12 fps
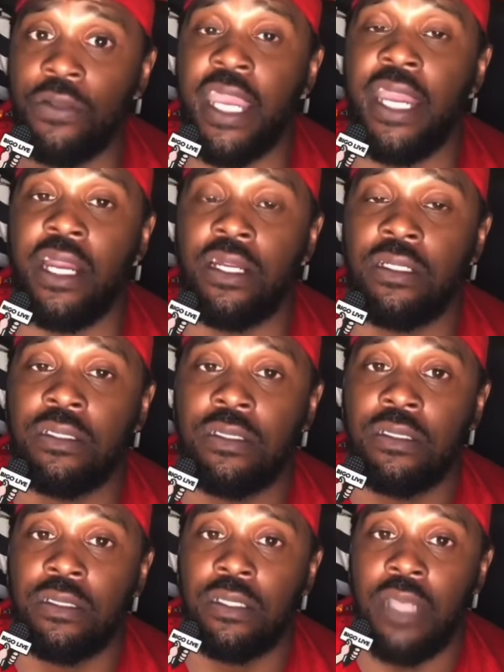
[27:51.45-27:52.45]
care.
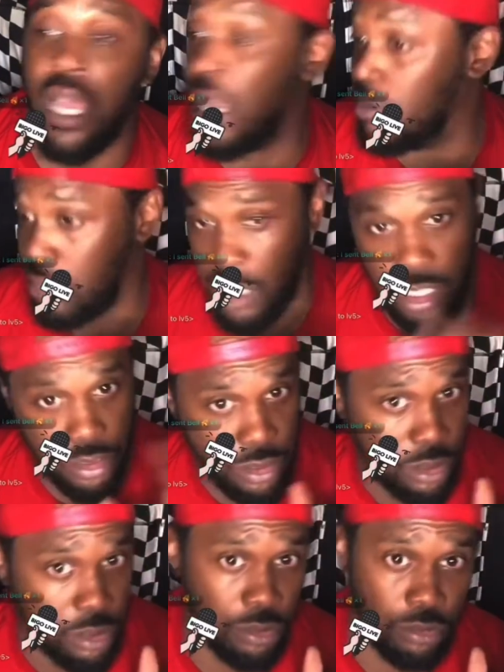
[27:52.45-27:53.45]
I don't care.
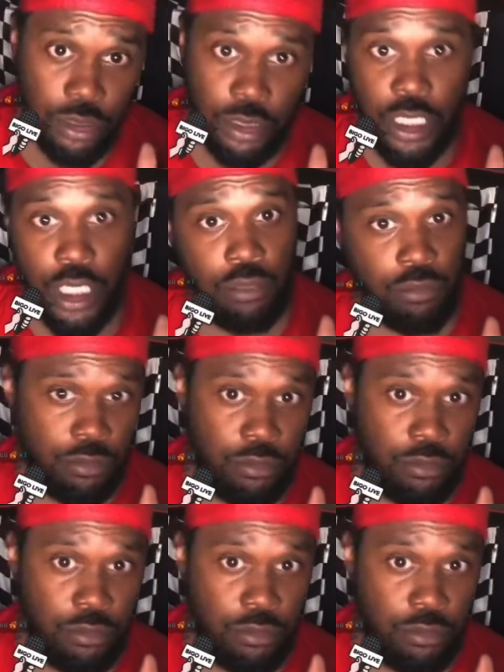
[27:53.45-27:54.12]
Shoot, she get it.